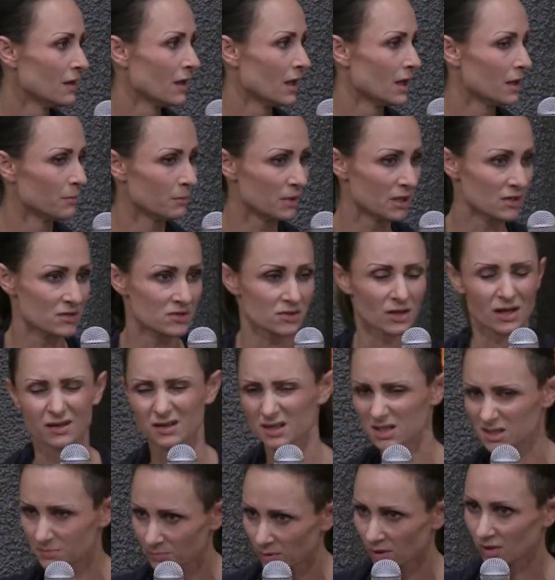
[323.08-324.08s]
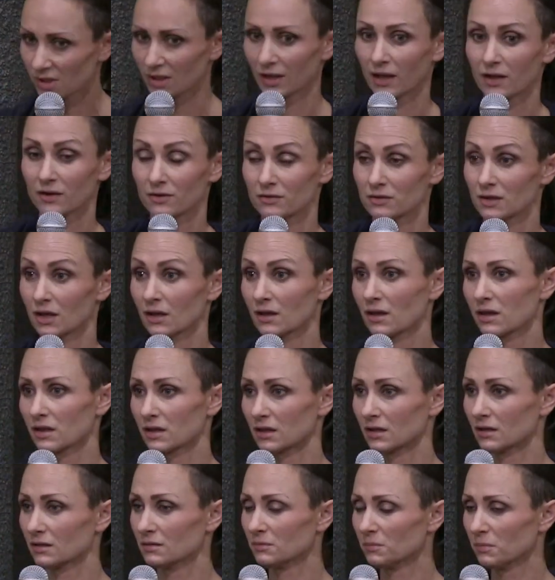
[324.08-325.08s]
and I'm gonna shine a spotlight on that
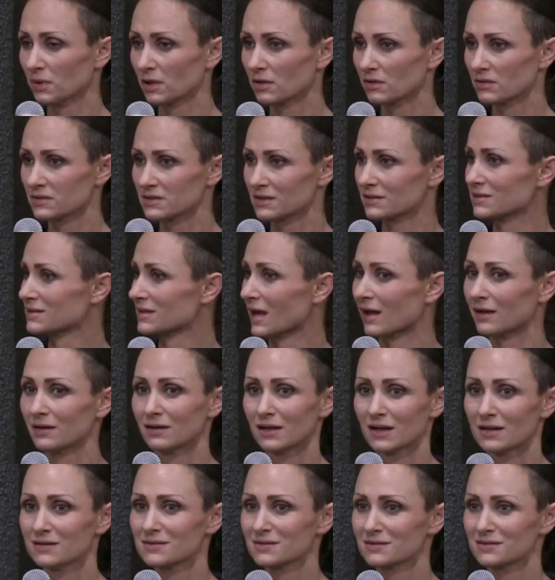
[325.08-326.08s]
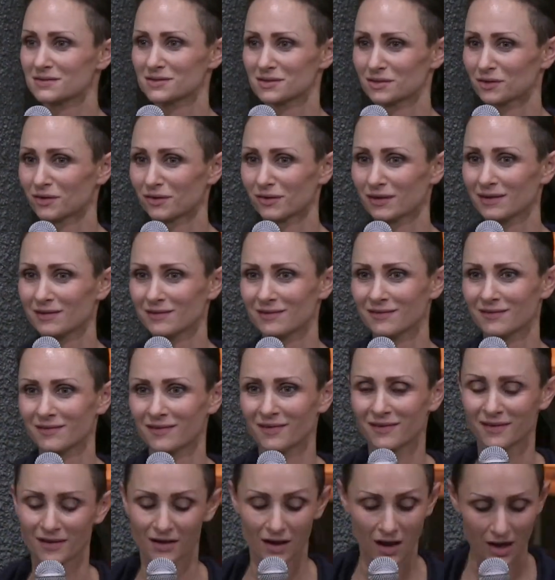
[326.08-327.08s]
thing because it's unnecessary.
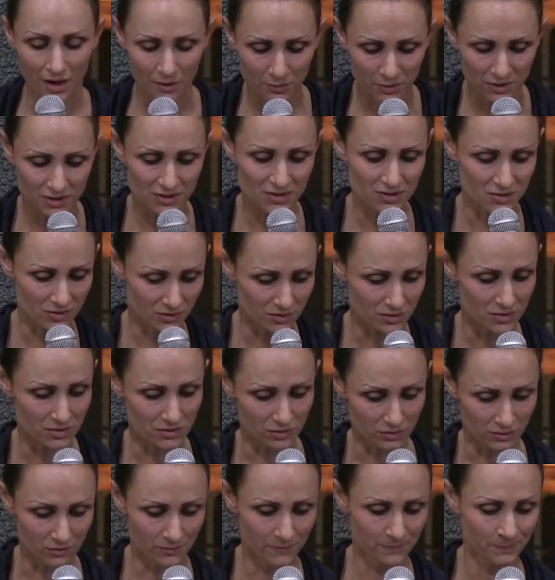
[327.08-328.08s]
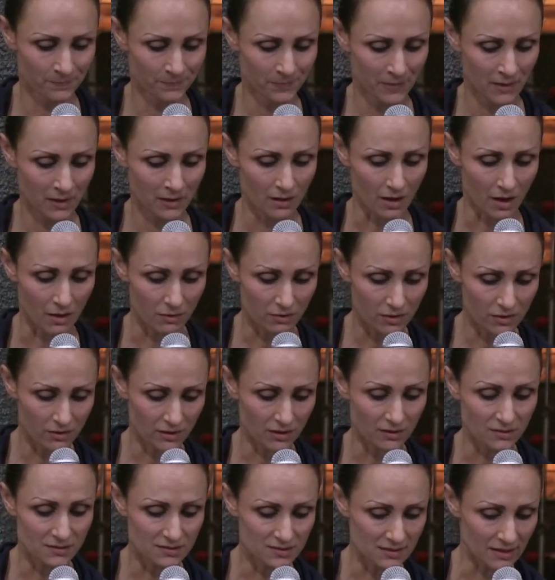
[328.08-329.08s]
I wanna show you how
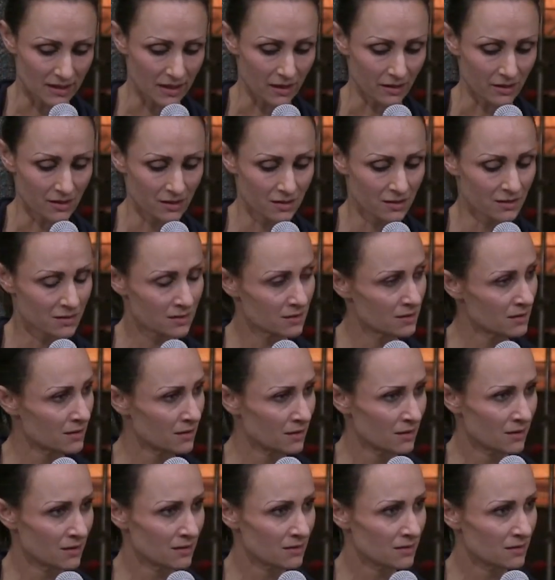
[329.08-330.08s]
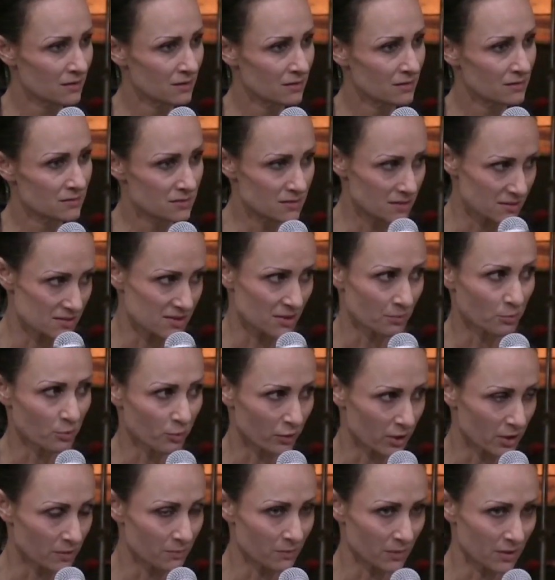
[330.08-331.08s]
things like
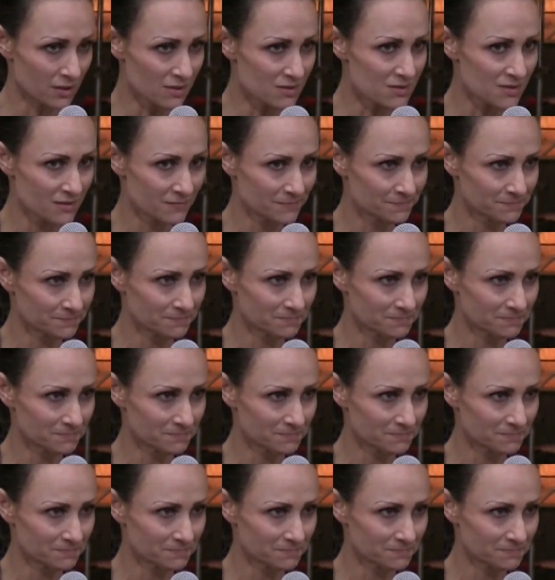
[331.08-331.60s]
disappointment,